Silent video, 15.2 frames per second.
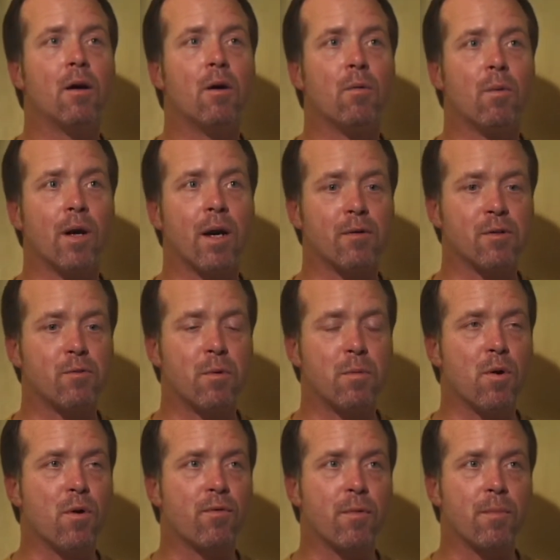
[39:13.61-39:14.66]
When I was
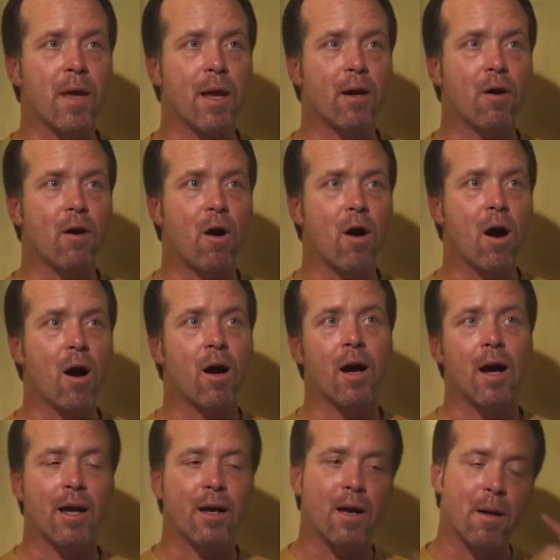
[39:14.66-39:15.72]
removed from that car,
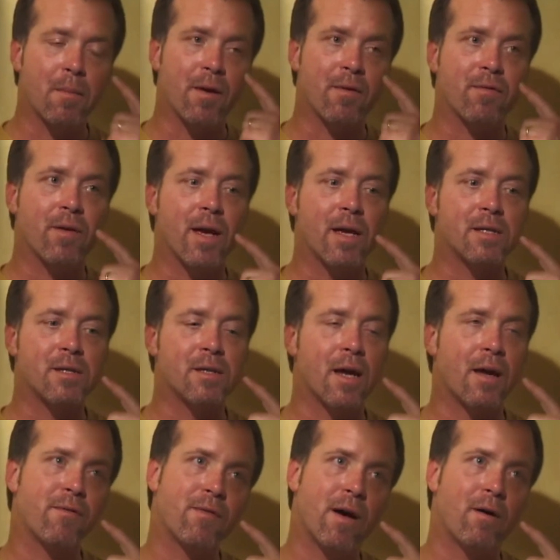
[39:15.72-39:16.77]
I cut my face because I
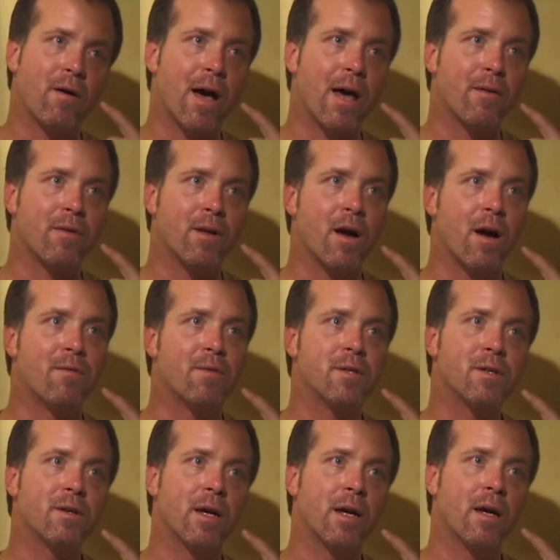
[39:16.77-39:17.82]
fell out of it,
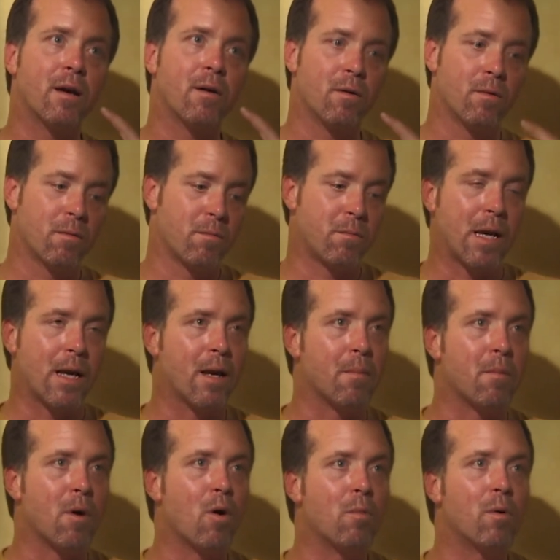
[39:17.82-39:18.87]
obviously, being
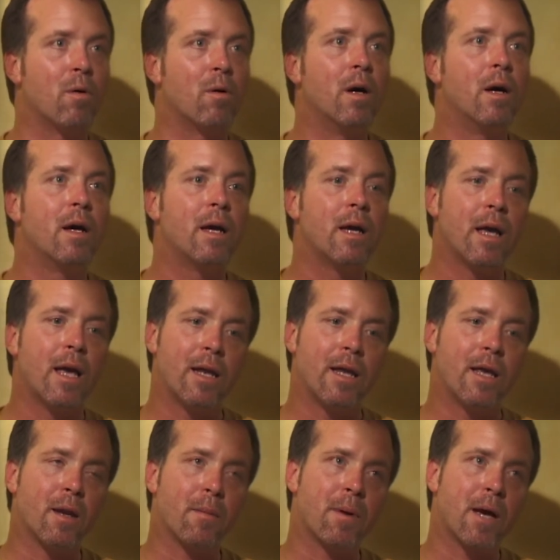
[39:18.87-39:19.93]
immobile, and
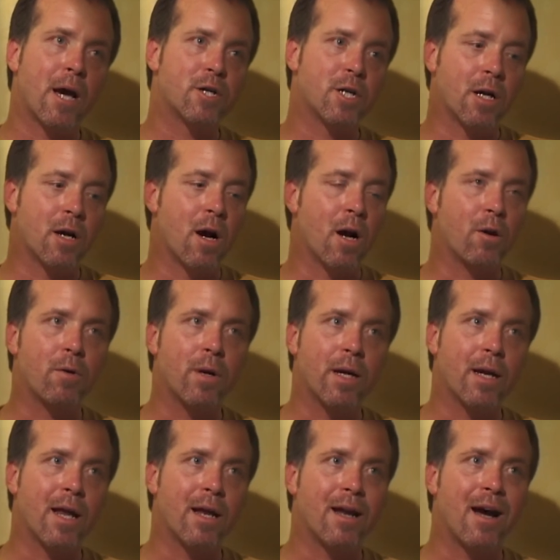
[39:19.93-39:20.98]
hit a patch of
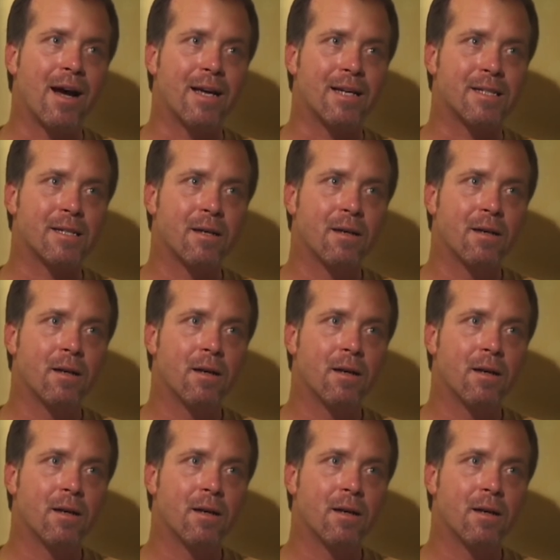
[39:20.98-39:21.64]
concrete and ice.